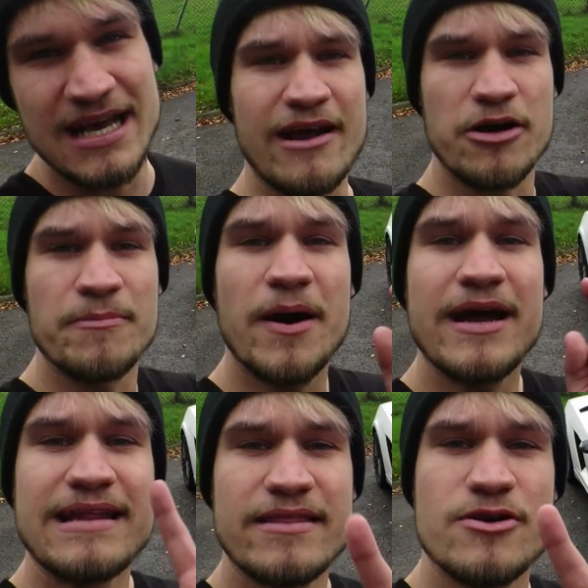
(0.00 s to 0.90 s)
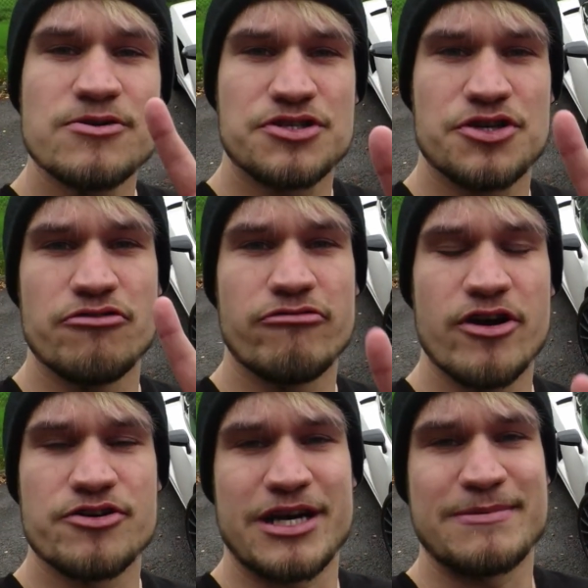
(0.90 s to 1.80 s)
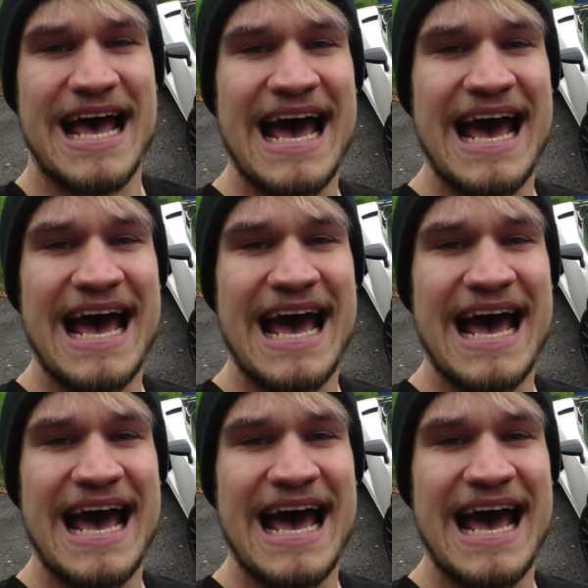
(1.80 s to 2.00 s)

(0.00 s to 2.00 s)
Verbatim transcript: Now combining those two road trips